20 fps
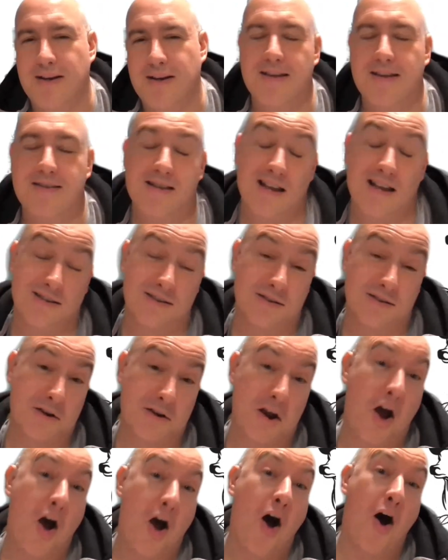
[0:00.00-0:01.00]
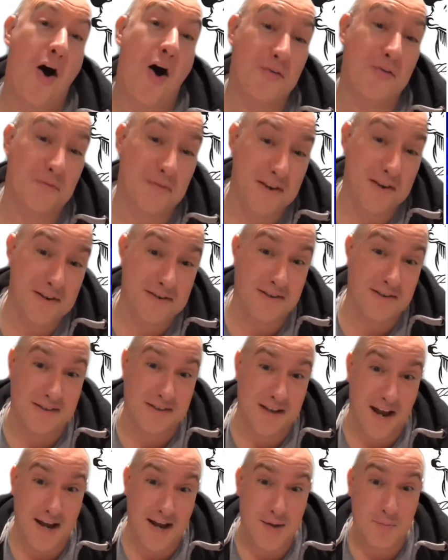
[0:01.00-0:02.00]
I guess that's hard for you to
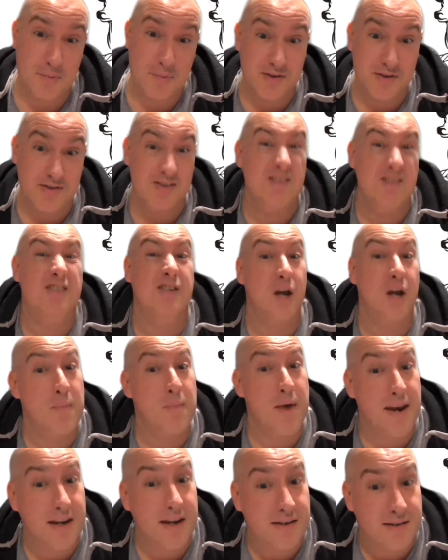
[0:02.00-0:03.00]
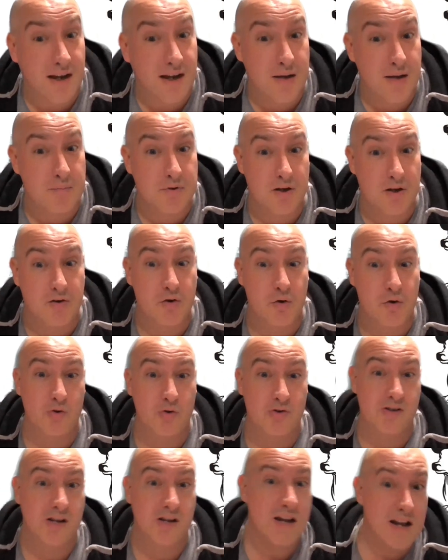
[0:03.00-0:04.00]
say, because there's so many teams, and of
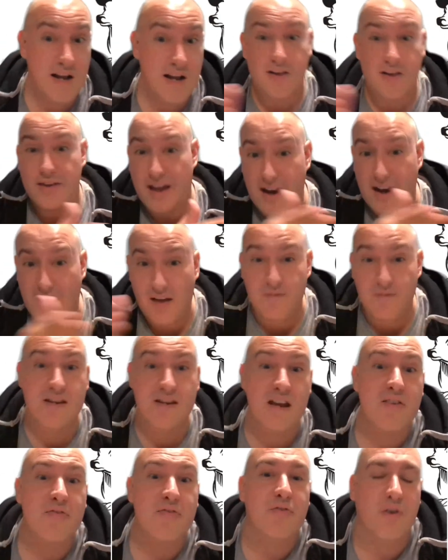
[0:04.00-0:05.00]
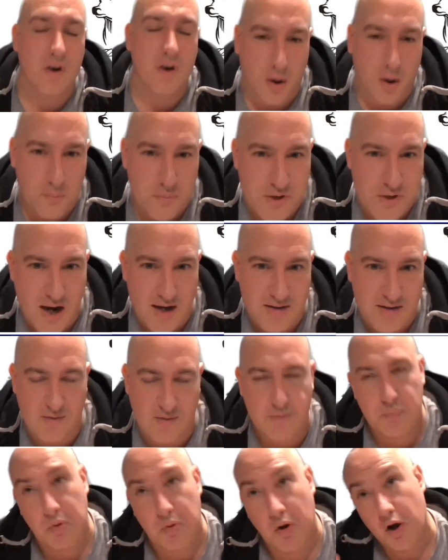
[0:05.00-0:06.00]
course they'll have different
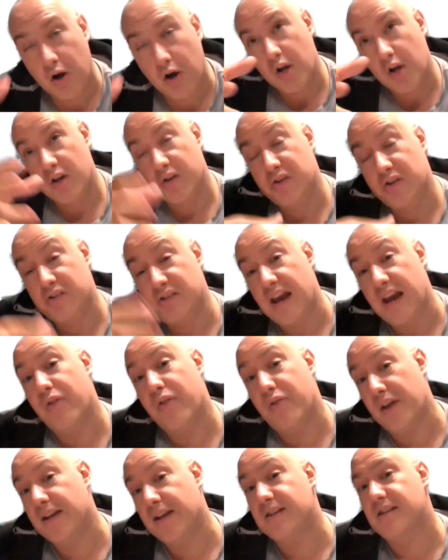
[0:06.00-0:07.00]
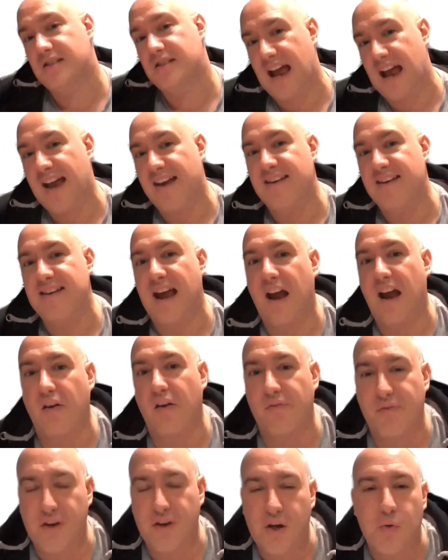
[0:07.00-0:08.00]
objectives. But does anything stand
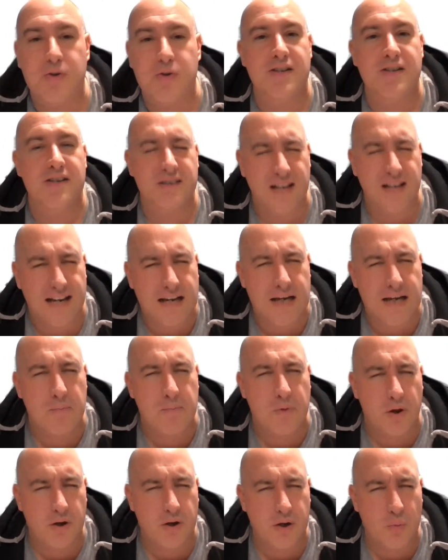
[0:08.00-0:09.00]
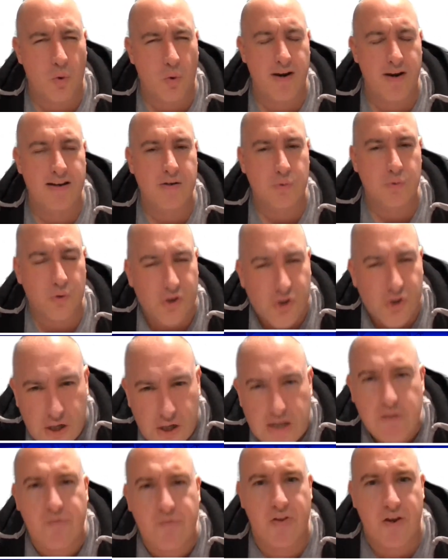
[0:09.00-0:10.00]
out for you as a team that you wanted to
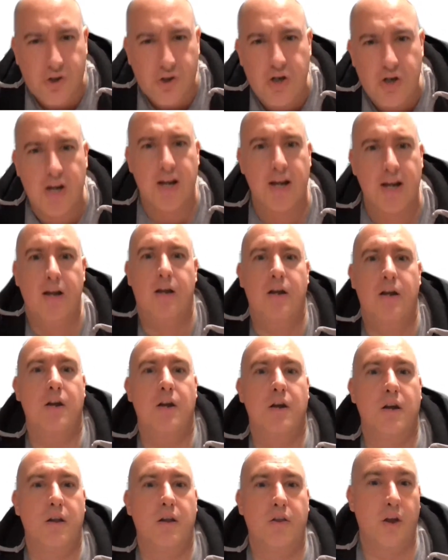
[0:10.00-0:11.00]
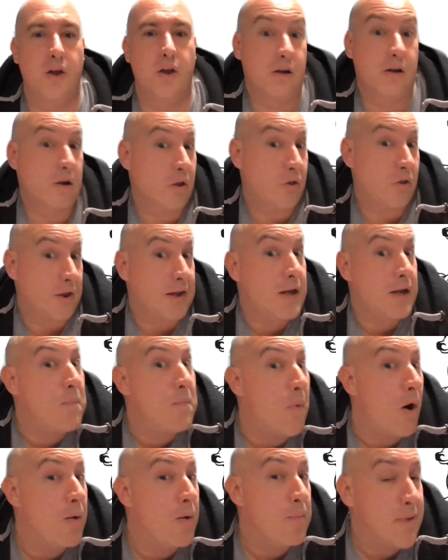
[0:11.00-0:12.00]
achieve this year that you think
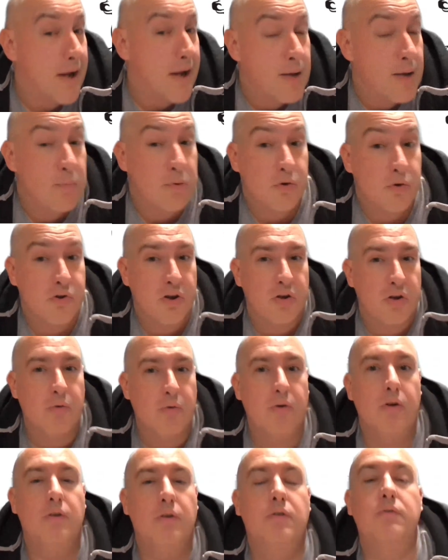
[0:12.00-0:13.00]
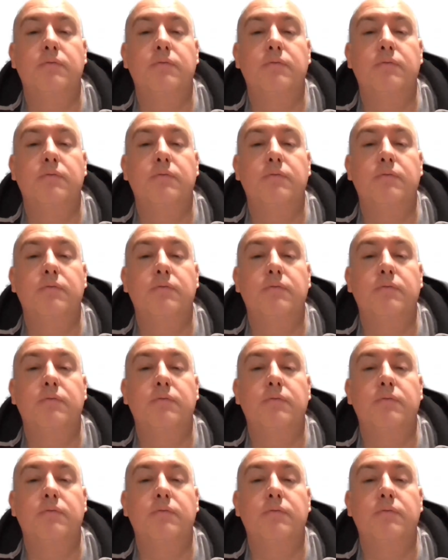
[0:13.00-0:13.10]
you might be able to?